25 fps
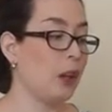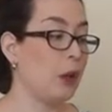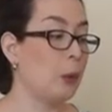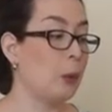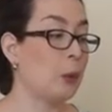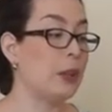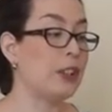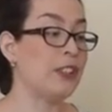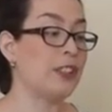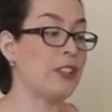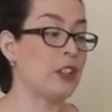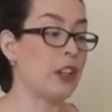
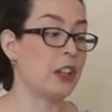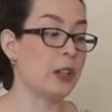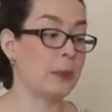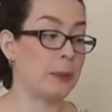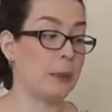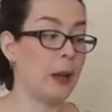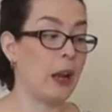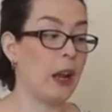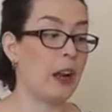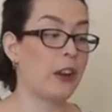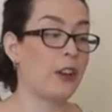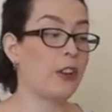We start
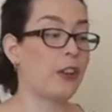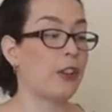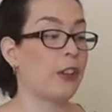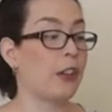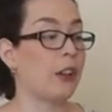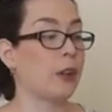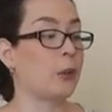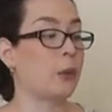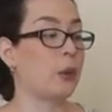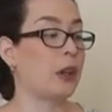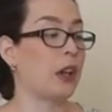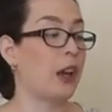piano,
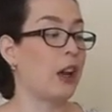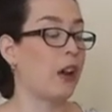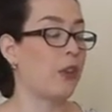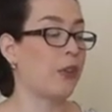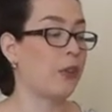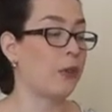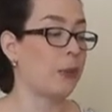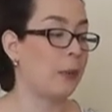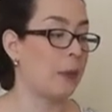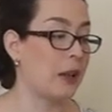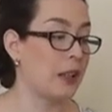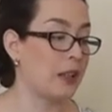then we
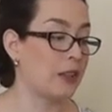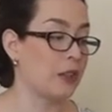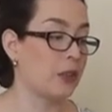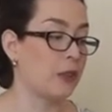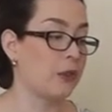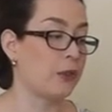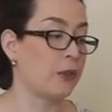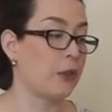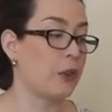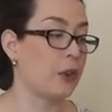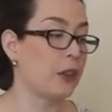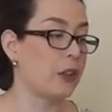have mezzo
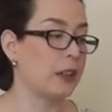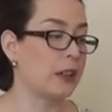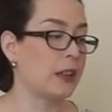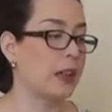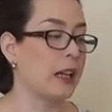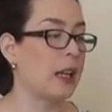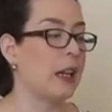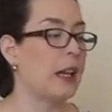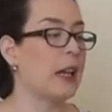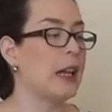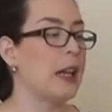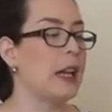
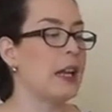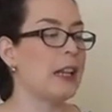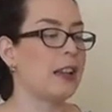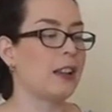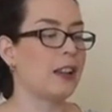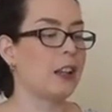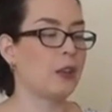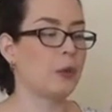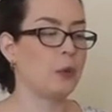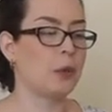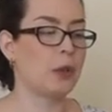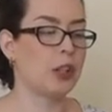forte,
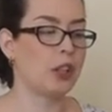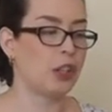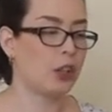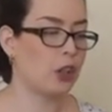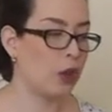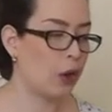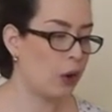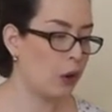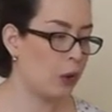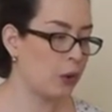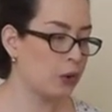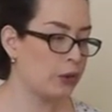then we
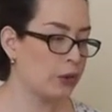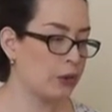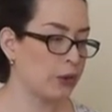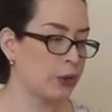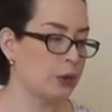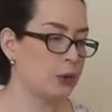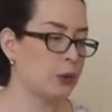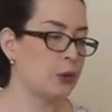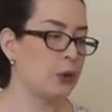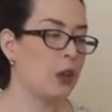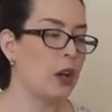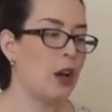go
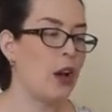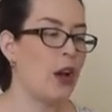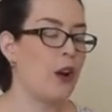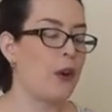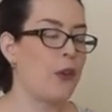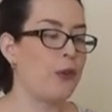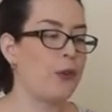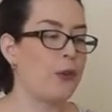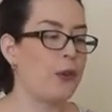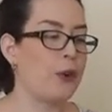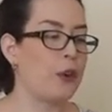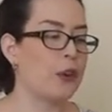to
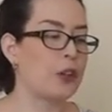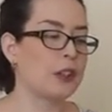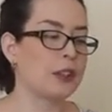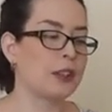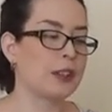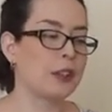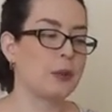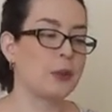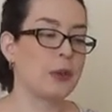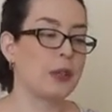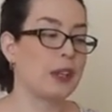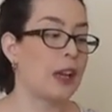
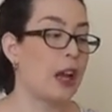forte, we